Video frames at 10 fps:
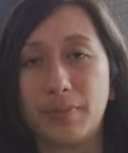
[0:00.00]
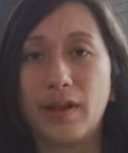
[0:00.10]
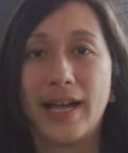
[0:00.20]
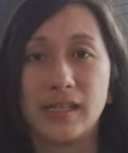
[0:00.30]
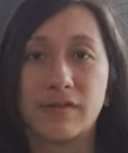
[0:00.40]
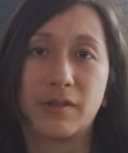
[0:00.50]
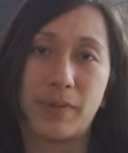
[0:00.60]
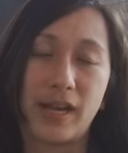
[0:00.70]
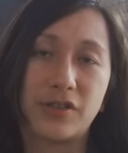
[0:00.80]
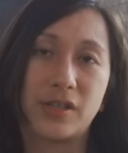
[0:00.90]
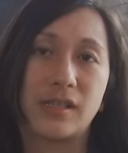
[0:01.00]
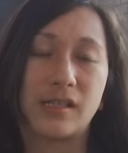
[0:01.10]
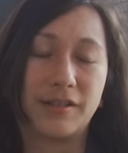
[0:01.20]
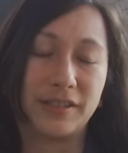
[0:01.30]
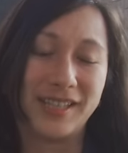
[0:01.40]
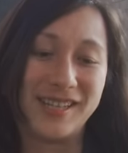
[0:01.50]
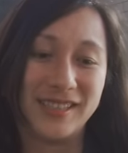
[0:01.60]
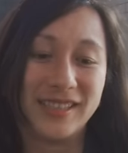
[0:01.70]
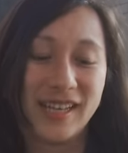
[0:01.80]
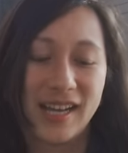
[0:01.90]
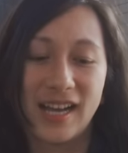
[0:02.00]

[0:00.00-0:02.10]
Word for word: plans for patients early on.